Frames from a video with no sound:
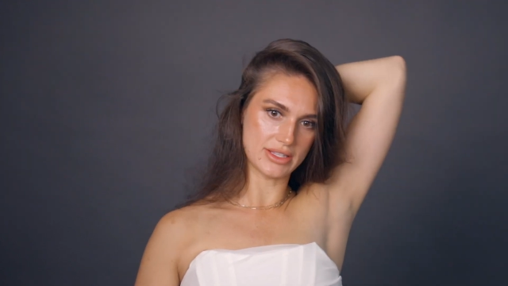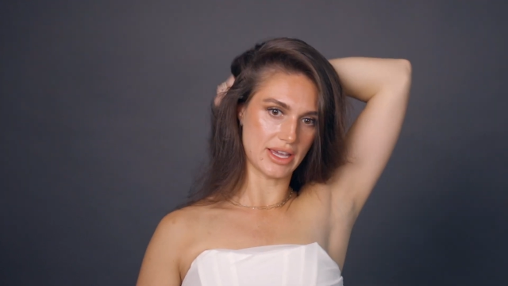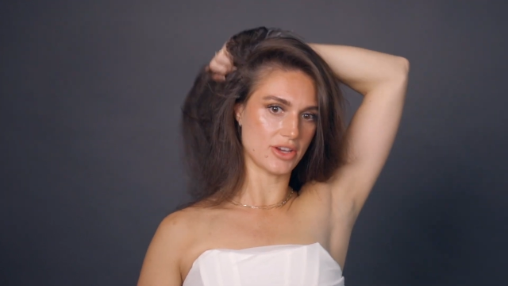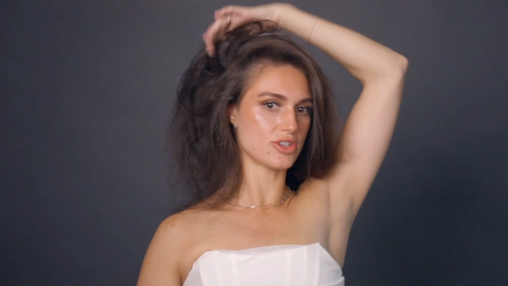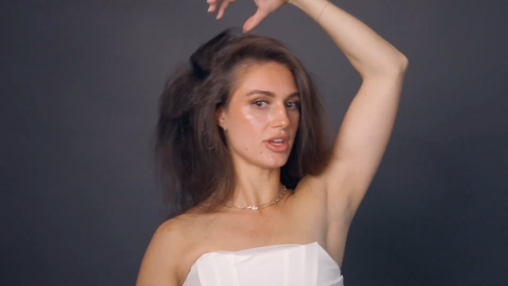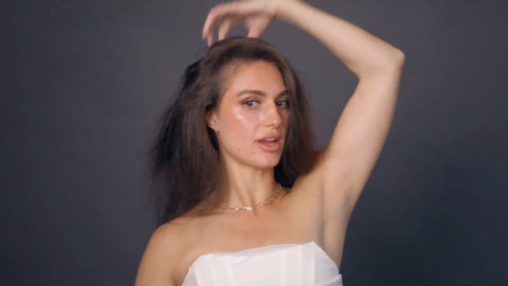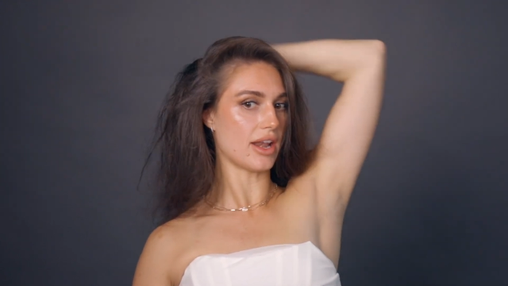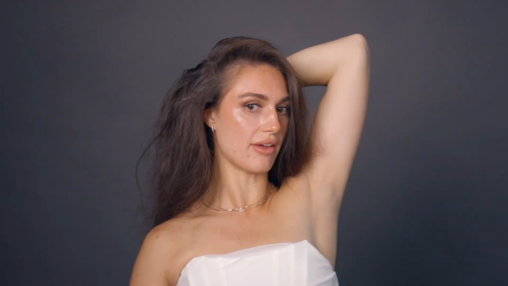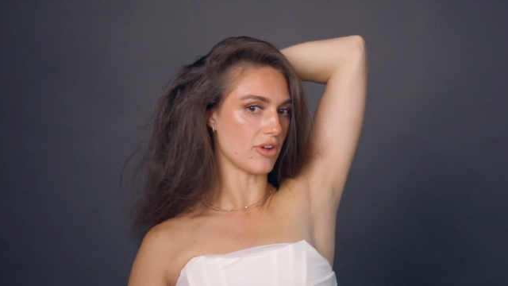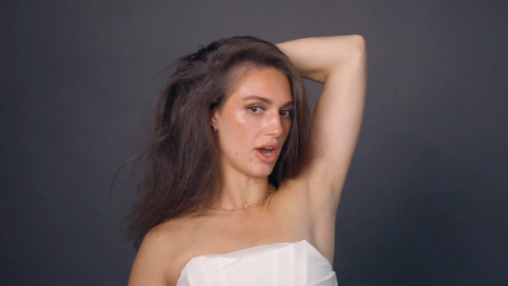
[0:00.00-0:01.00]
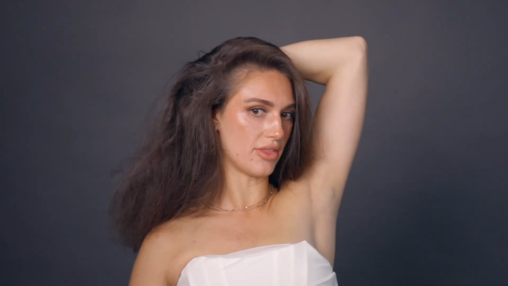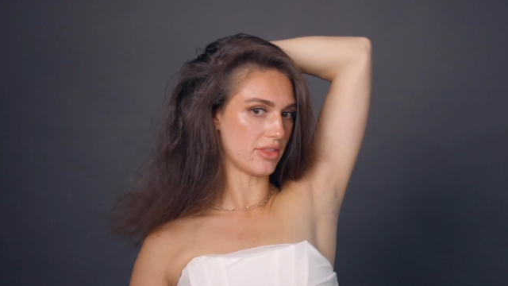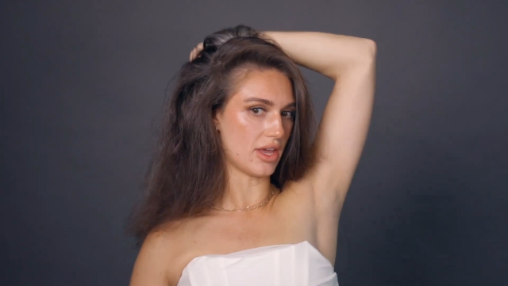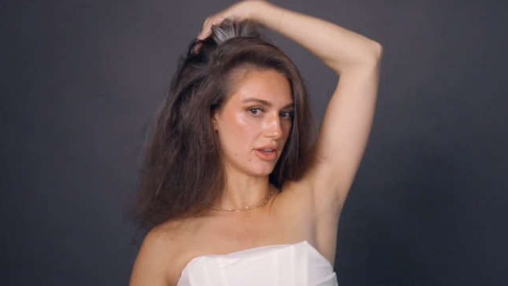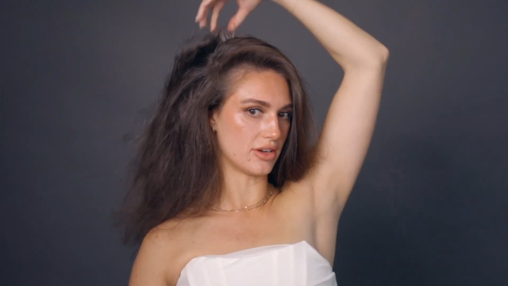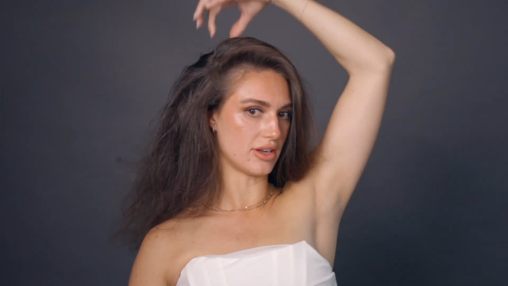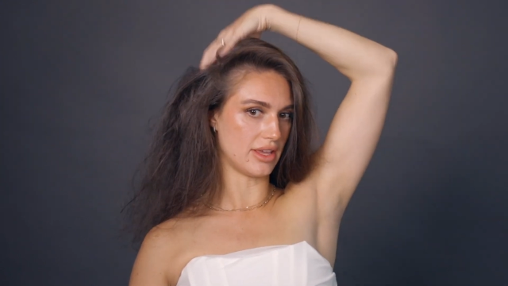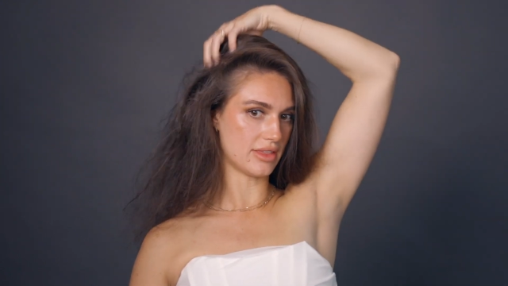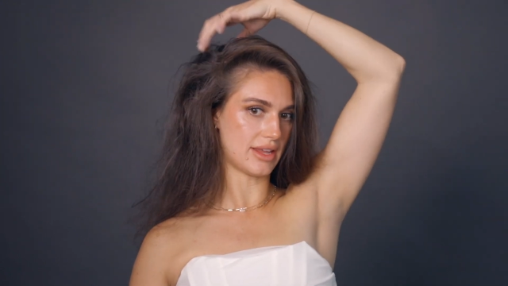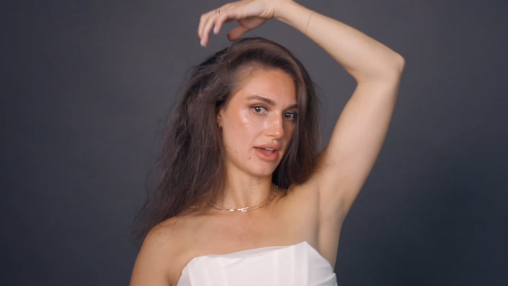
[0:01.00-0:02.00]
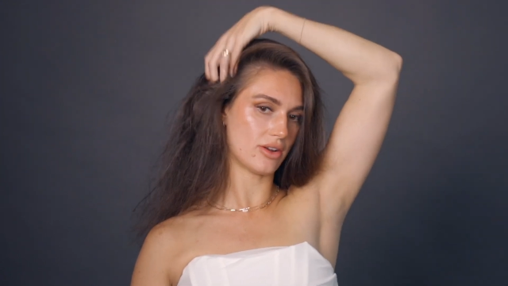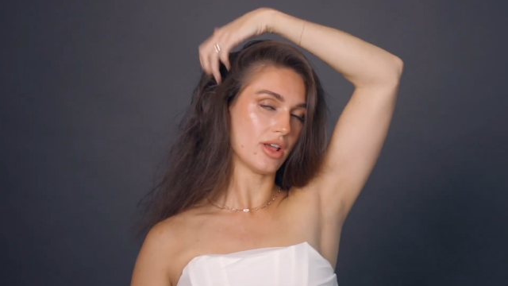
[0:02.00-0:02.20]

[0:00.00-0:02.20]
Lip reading: section and I've gotten the underneath down,